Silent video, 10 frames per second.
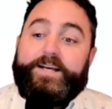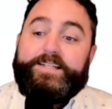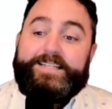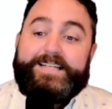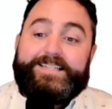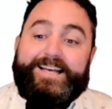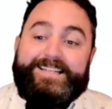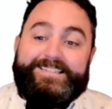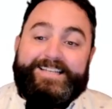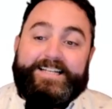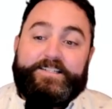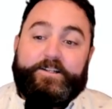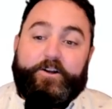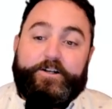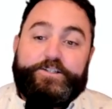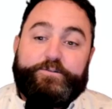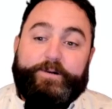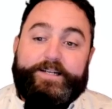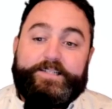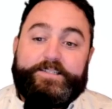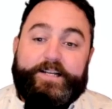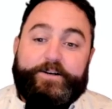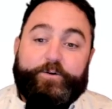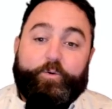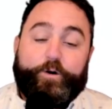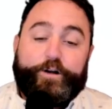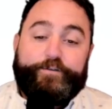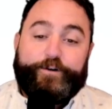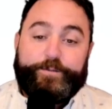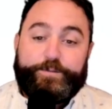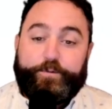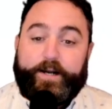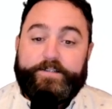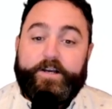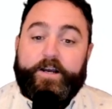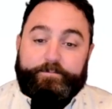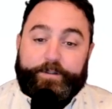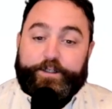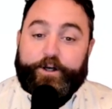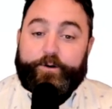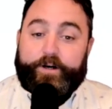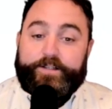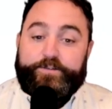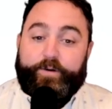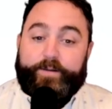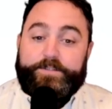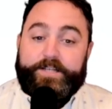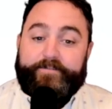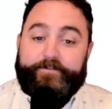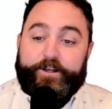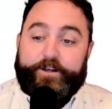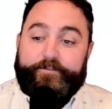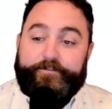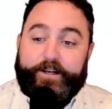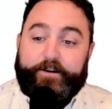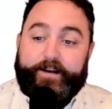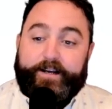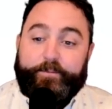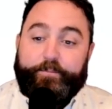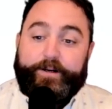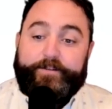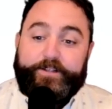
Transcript: Tesla has yet to launch the range extender or confirm its price, but code on its website for the configurator briefly